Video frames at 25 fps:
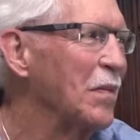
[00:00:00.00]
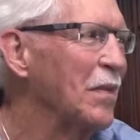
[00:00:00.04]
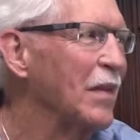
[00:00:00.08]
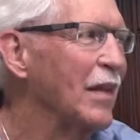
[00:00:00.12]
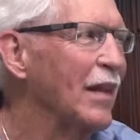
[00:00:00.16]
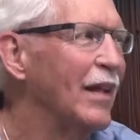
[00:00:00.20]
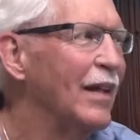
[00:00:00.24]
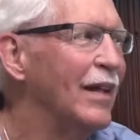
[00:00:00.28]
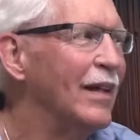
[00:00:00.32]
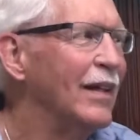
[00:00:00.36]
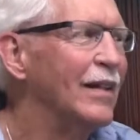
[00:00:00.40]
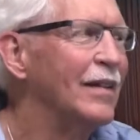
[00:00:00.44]

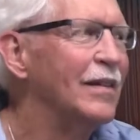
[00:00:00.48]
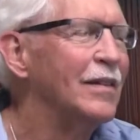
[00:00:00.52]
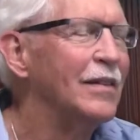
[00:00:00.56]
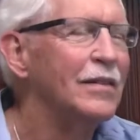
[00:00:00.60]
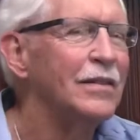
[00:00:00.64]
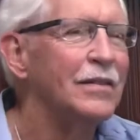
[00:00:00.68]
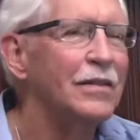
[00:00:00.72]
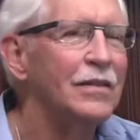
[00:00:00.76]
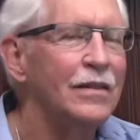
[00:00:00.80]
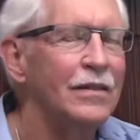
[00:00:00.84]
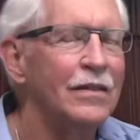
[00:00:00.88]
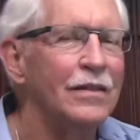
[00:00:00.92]

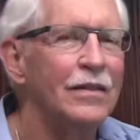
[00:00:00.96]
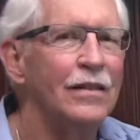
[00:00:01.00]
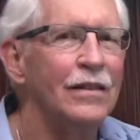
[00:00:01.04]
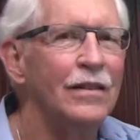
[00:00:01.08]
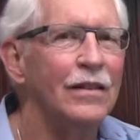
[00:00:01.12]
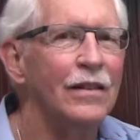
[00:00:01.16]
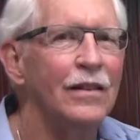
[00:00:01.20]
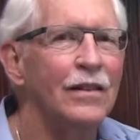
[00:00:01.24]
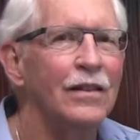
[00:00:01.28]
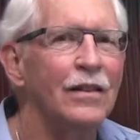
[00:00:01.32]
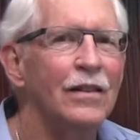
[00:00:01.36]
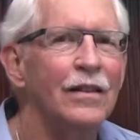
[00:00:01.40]

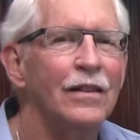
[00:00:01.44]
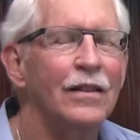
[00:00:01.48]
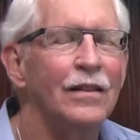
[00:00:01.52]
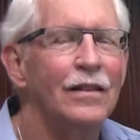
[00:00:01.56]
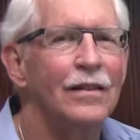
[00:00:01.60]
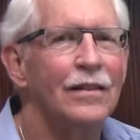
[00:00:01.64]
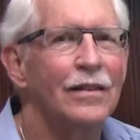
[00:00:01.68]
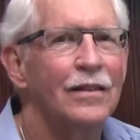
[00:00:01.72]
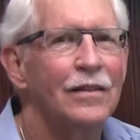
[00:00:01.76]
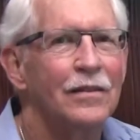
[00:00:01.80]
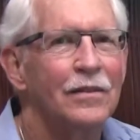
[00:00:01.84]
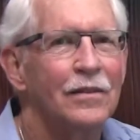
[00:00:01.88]

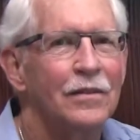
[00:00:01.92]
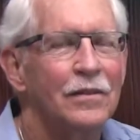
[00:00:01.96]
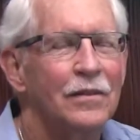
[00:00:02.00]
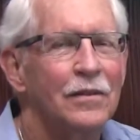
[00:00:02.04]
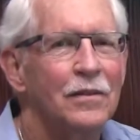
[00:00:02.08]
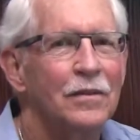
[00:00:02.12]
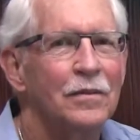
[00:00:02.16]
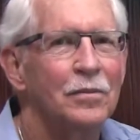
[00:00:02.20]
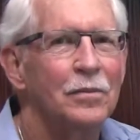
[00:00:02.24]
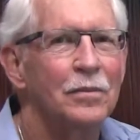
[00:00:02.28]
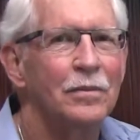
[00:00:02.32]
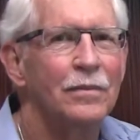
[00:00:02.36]

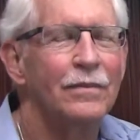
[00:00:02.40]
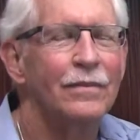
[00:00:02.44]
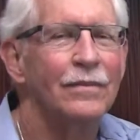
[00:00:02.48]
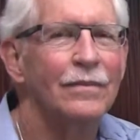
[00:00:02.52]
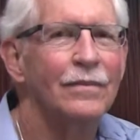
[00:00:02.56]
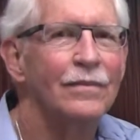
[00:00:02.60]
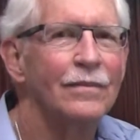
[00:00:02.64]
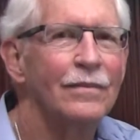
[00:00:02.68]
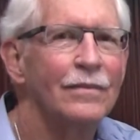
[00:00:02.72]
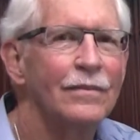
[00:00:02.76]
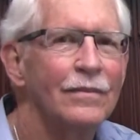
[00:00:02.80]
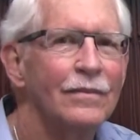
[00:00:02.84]

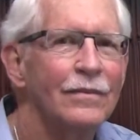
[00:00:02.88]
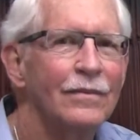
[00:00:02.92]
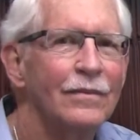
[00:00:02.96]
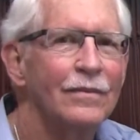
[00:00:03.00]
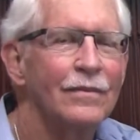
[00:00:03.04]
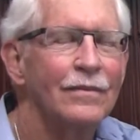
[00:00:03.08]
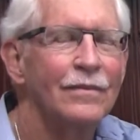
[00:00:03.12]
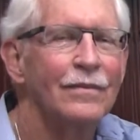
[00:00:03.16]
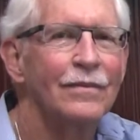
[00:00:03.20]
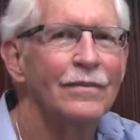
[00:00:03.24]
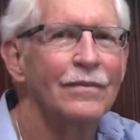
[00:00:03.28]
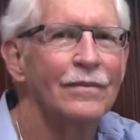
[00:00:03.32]

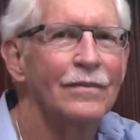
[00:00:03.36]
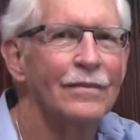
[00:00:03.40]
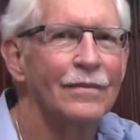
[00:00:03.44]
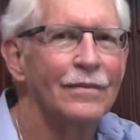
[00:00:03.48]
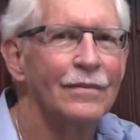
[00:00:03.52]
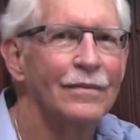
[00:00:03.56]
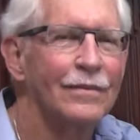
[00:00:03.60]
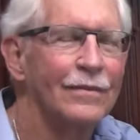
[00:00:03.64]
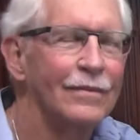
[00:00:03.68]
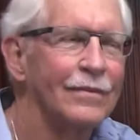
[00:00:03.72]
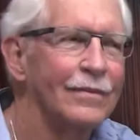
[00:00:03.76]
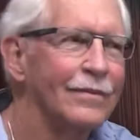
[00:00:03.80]

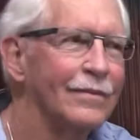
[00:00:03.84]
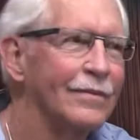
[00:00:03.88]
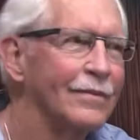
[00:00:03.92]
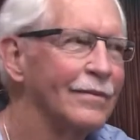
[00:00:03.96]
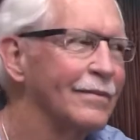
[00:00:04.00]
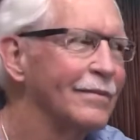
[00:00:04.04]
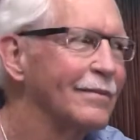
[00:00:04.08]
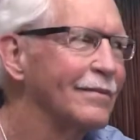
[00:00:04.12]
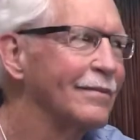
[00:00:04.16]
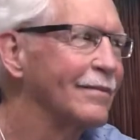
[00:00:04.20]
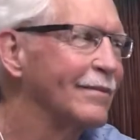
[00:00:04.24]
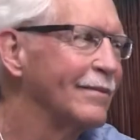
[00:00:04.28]

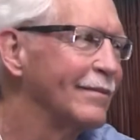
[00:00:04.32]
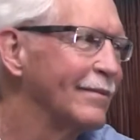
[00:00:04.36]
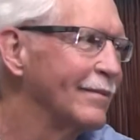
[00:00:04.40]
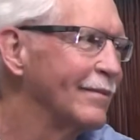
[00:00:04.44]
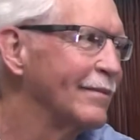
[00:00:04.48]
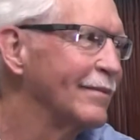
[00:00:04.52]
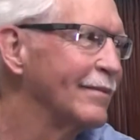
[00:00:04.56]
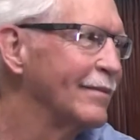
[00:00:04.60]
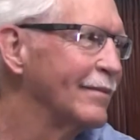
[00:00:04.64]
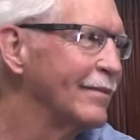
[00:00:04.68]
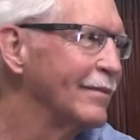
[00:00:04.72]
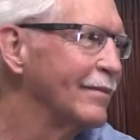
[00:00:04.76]

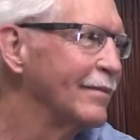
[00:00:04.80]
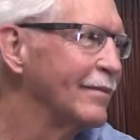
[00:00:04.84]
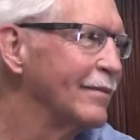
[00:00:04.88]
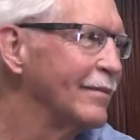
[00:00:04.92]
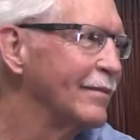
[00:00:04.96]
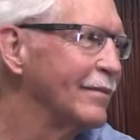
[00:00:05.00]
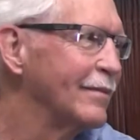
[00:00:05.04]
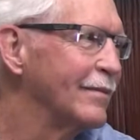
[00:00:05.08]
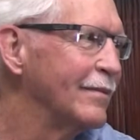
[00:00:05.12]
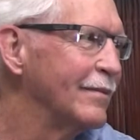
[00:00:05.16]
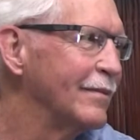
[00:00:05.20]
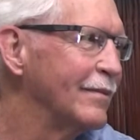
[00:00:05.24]

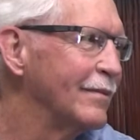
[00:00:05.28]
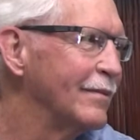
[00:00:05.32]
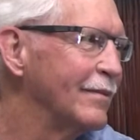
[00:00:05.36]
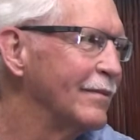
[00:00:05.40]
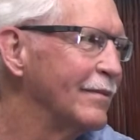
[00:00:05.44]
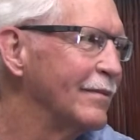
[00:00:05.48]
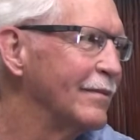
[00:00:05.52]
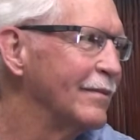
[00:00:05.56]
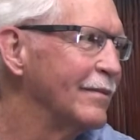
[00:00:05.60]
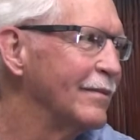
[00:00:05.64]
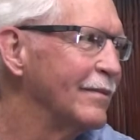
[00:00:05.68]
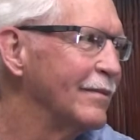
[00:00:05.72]

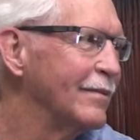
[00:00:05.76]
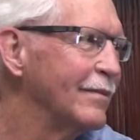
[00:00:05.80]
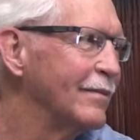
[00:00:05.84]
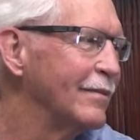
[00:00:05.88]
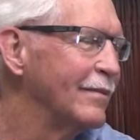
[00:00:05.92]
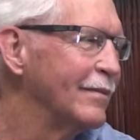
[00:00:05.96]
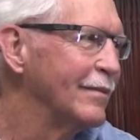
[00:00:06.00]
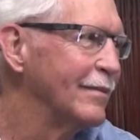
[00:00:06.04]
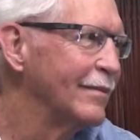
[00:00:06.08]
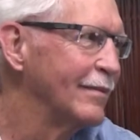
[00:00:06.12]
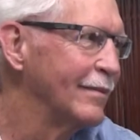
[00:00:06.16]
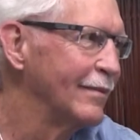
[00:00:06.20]

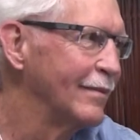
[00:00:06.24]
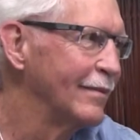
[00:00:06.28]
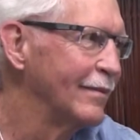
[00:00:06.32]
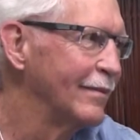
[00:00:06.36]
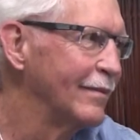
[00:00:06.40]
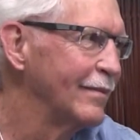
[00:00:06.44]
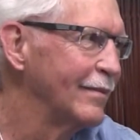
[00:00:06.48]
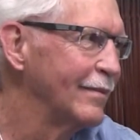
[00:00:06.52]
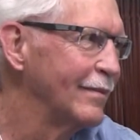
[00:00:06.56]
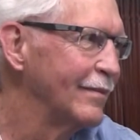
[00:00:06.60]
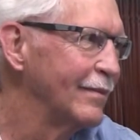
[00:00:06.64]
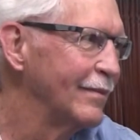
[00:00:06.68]

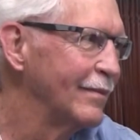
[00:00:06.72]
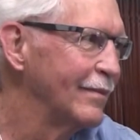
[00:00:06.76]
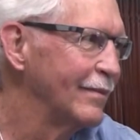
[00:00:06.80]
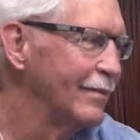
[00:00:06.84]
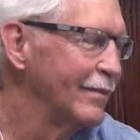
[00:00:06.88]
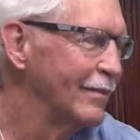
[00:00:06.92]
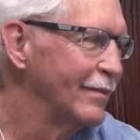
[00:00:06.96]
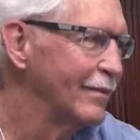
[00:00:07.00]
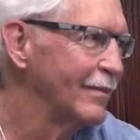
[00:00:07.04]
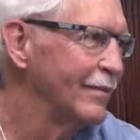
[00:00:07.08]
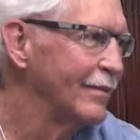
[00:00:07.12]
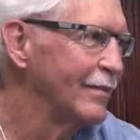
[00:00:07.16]

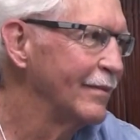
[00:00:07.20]
The person shown says nothing.